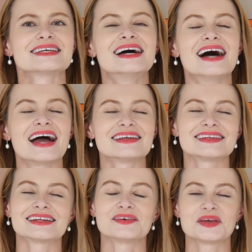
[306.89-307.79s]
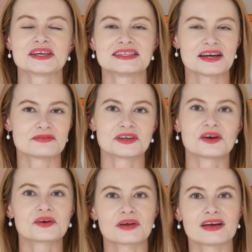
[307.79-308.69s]
I think that we can definitely
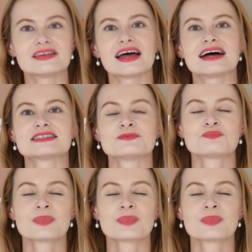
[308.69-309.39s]
agree on that.